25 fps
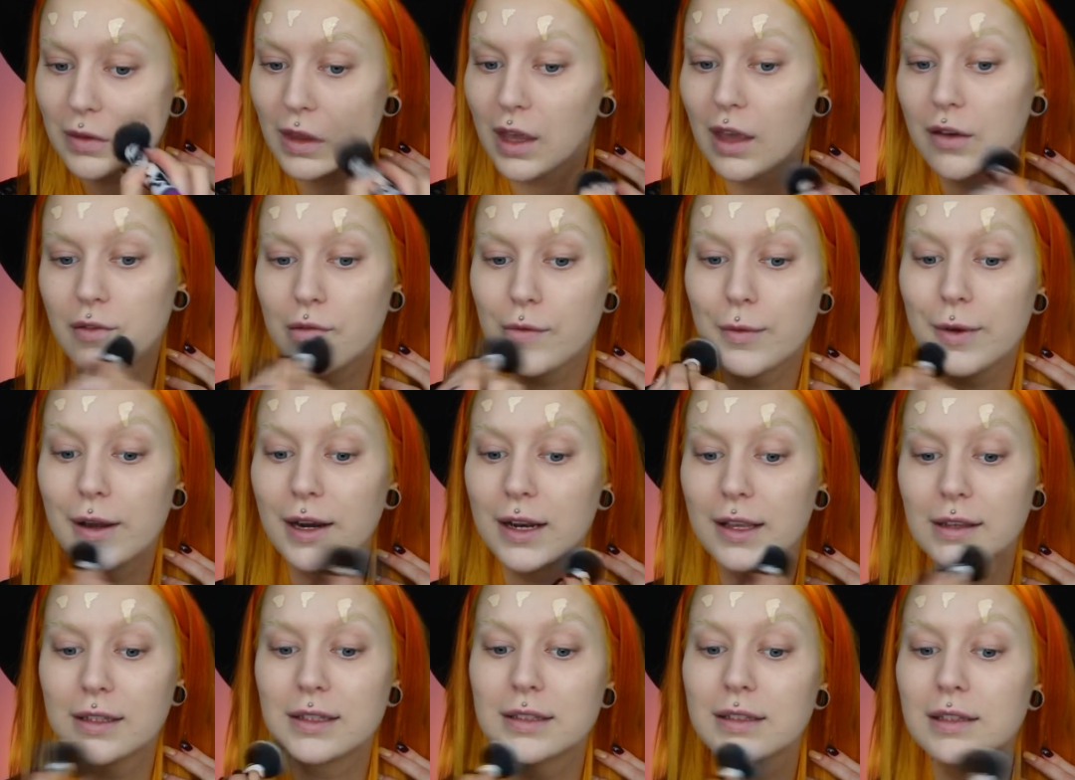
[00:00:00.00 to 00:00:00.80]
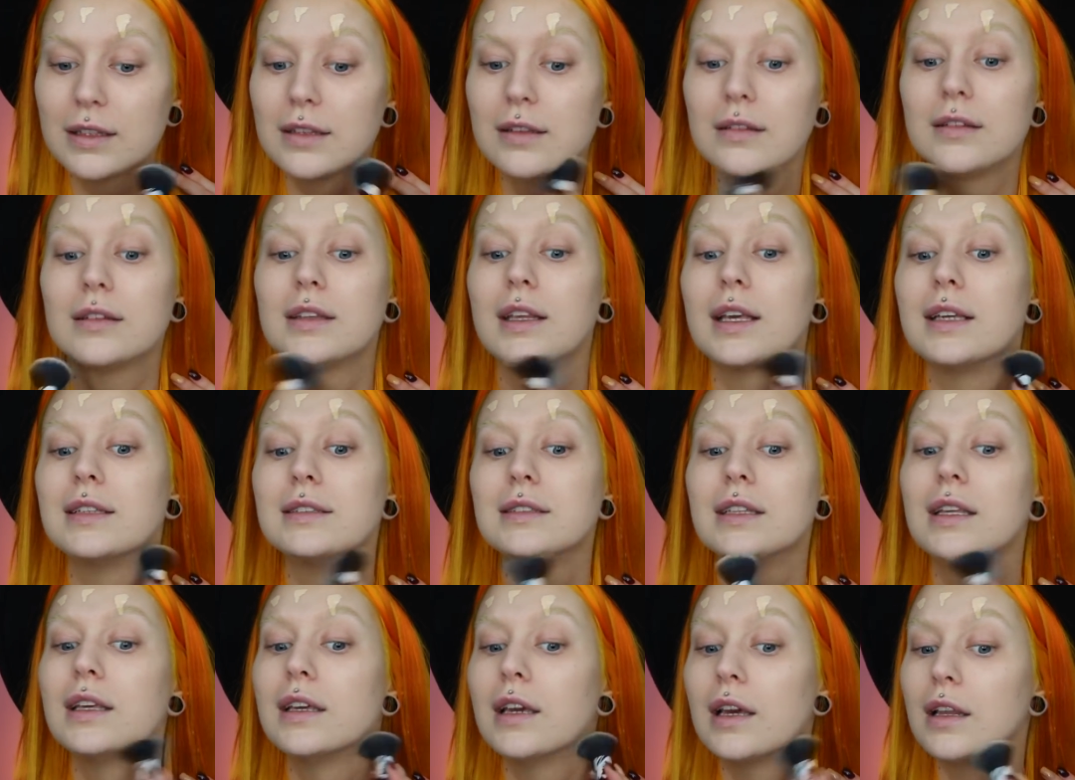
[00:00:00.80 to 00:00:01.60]
everybody's
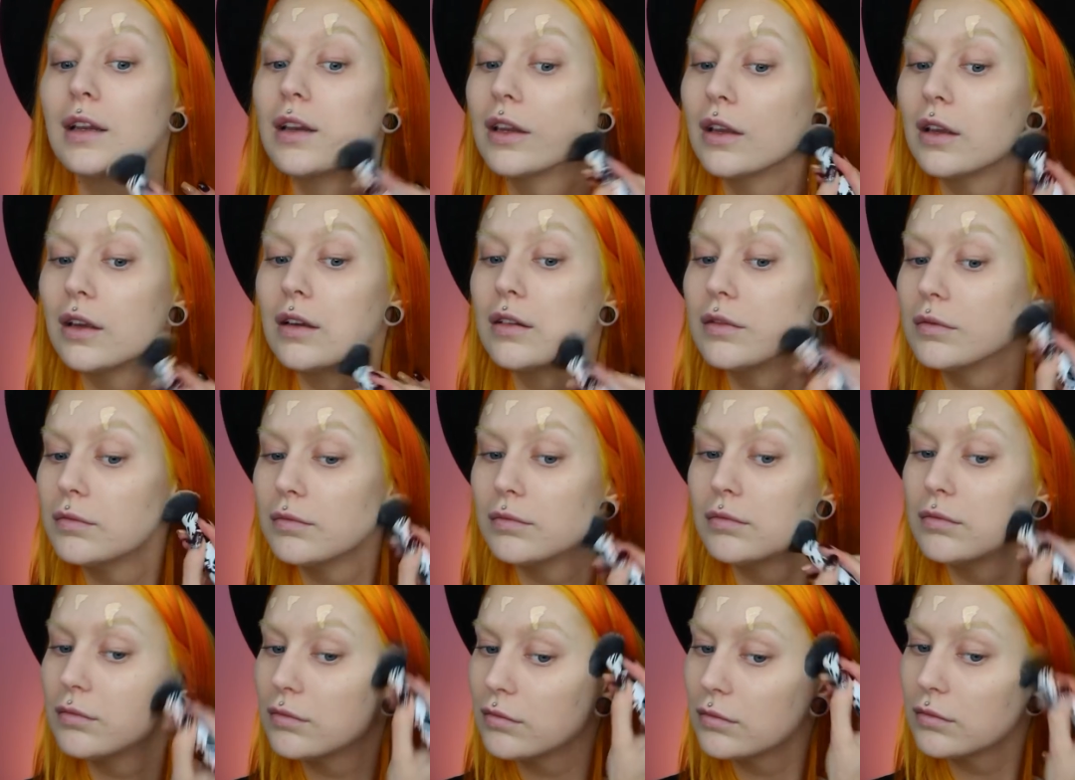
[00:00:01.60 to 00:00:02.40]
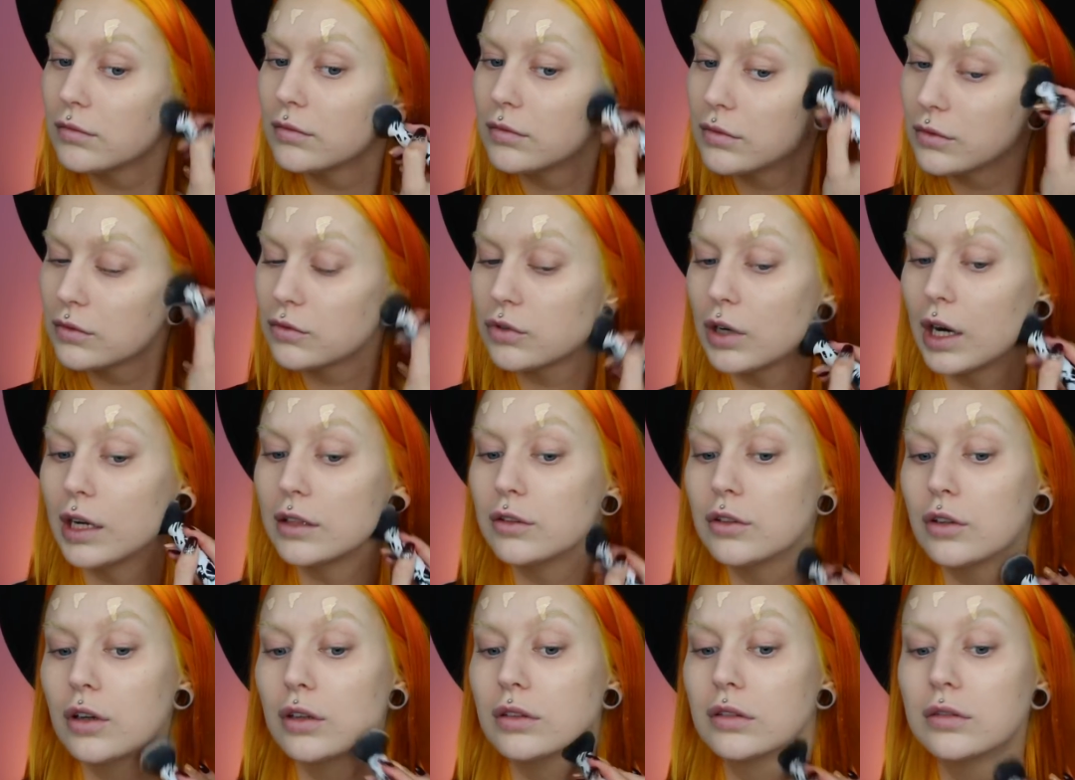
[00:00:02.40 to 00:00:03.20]
texting and
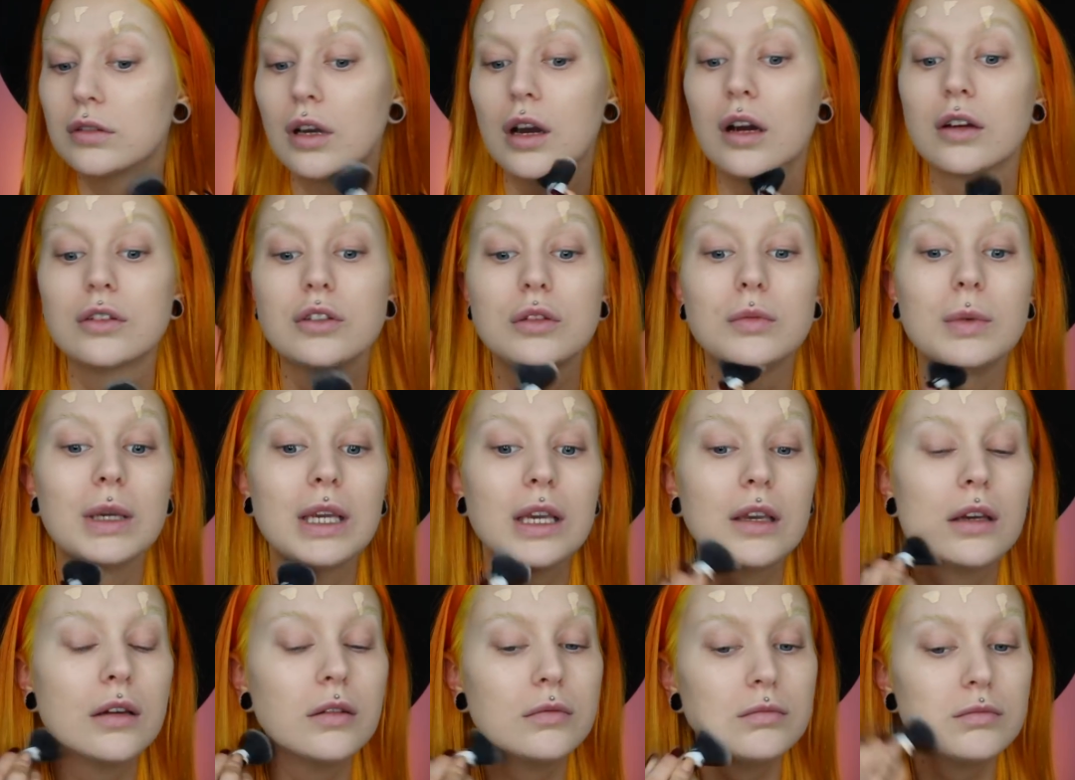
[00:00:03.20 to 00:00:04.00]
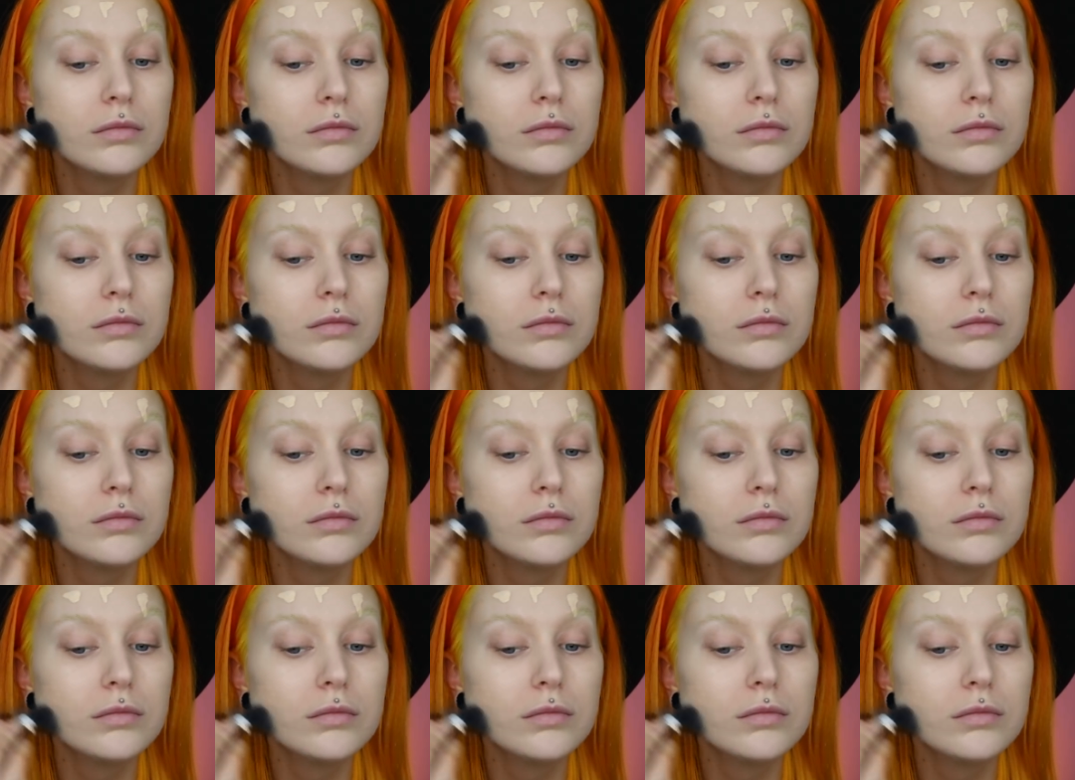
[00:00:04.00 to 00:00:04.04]
trying to talk to me.